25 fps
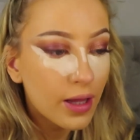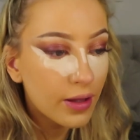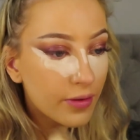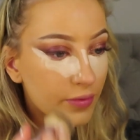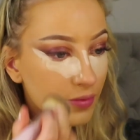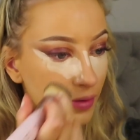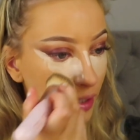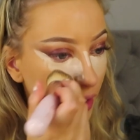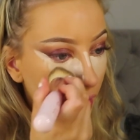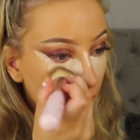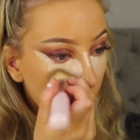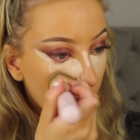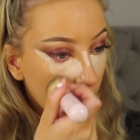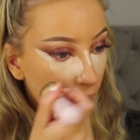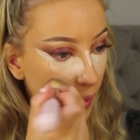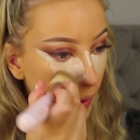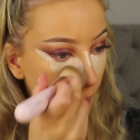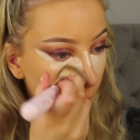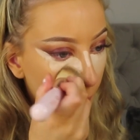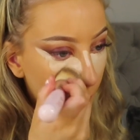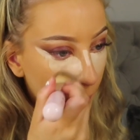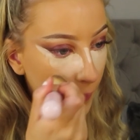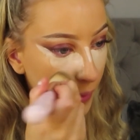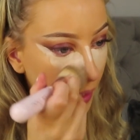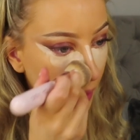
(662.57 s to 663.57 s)
I feel like
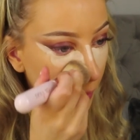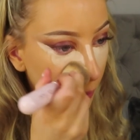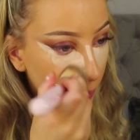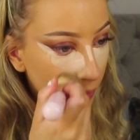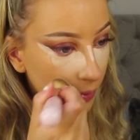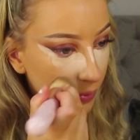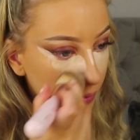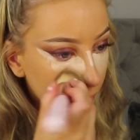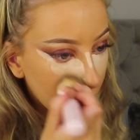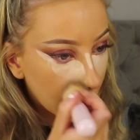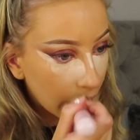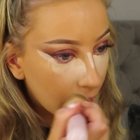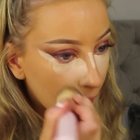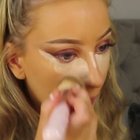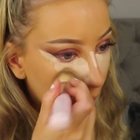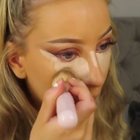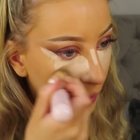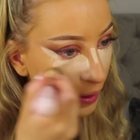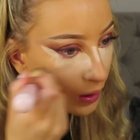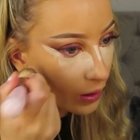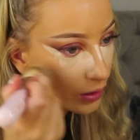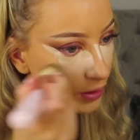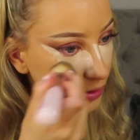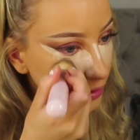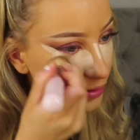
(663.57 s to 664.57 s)
people think
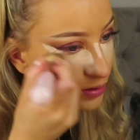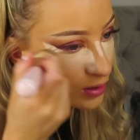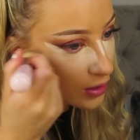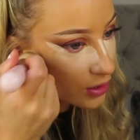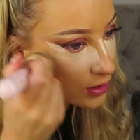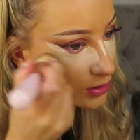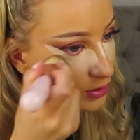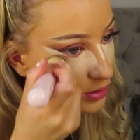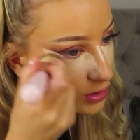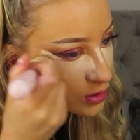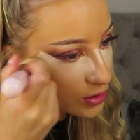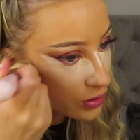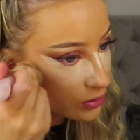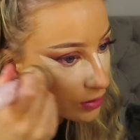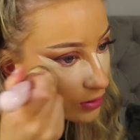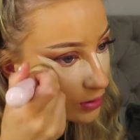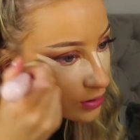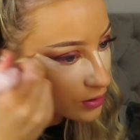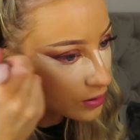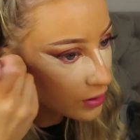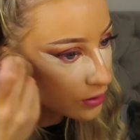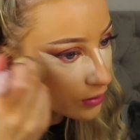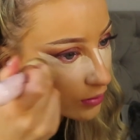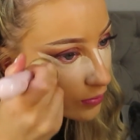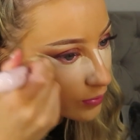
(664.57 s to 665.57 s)
I don't actually do
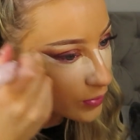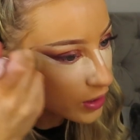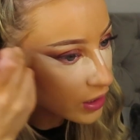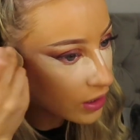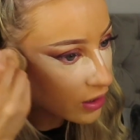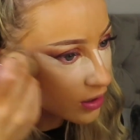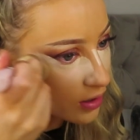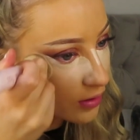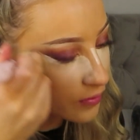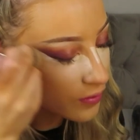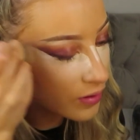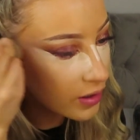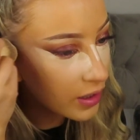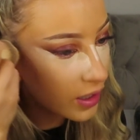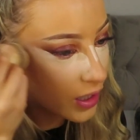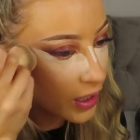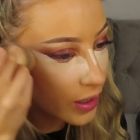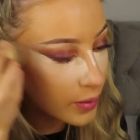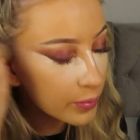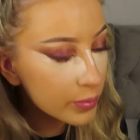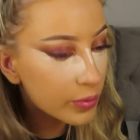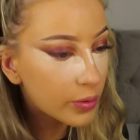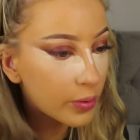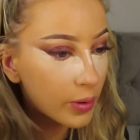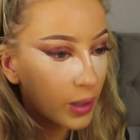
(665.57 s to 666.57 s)
anything with my life. I
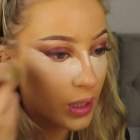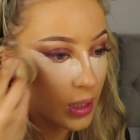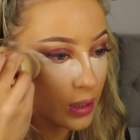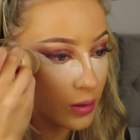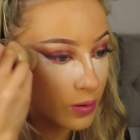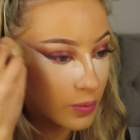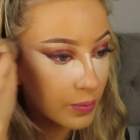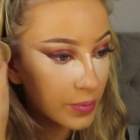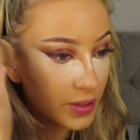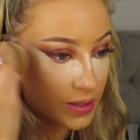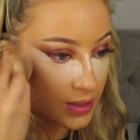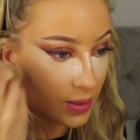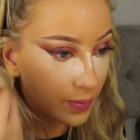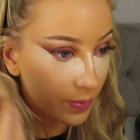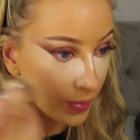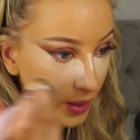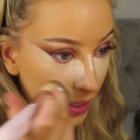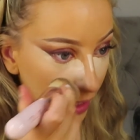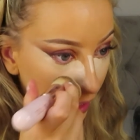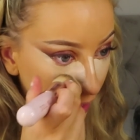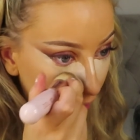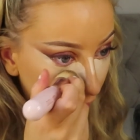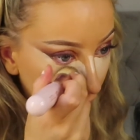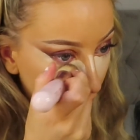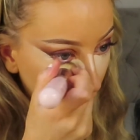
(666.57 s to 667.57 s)
am quite a little busy
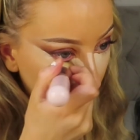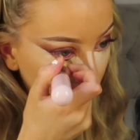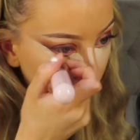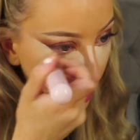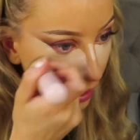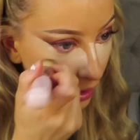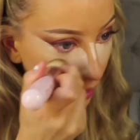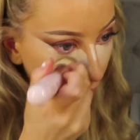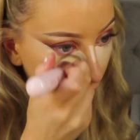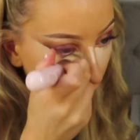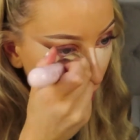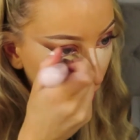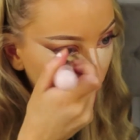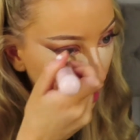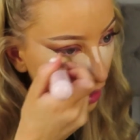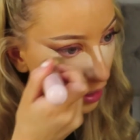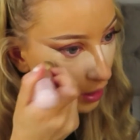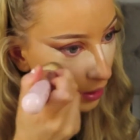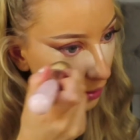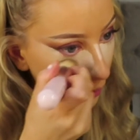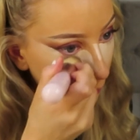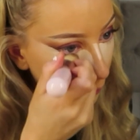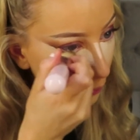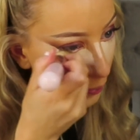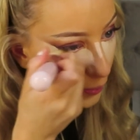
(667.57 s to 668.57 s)
bee,
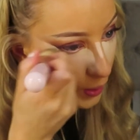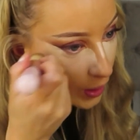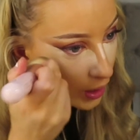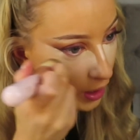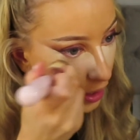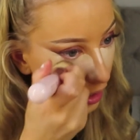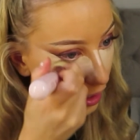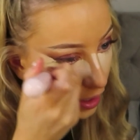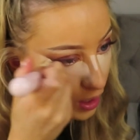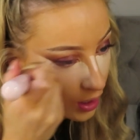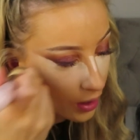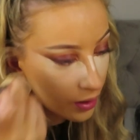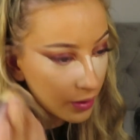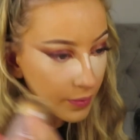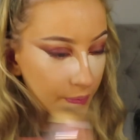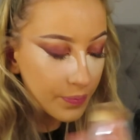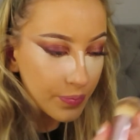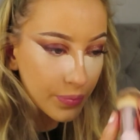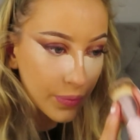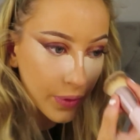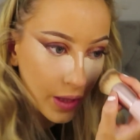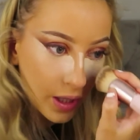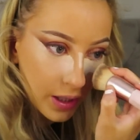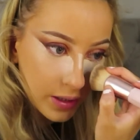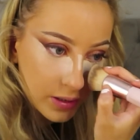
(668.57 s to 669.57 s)
but
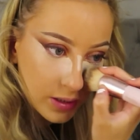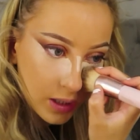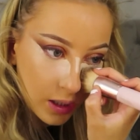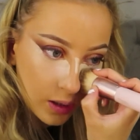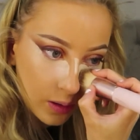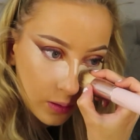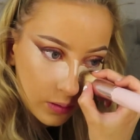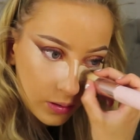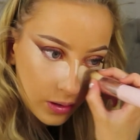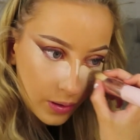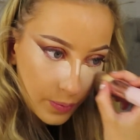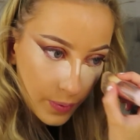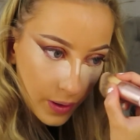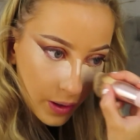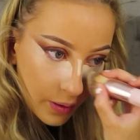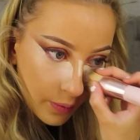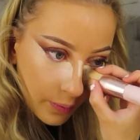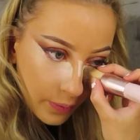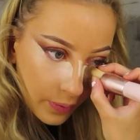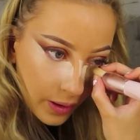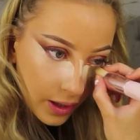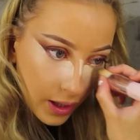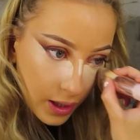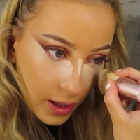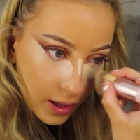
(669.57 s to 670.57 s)
there's a lot about
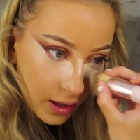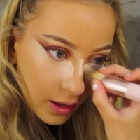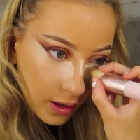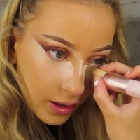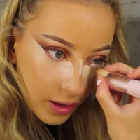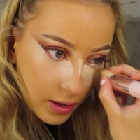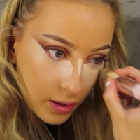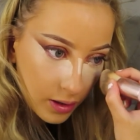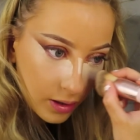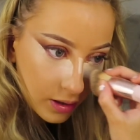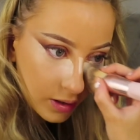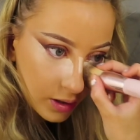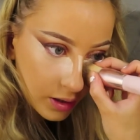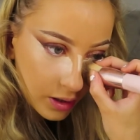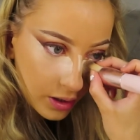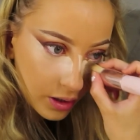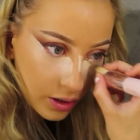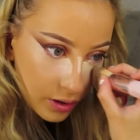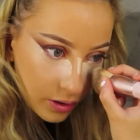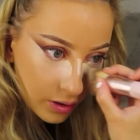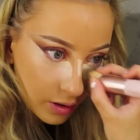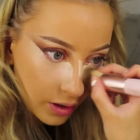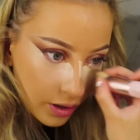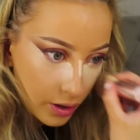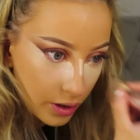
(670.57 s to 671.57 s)
me that you
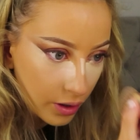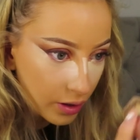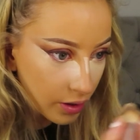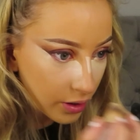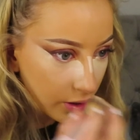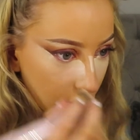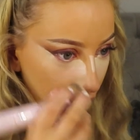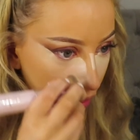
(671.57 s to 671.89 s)
don't know.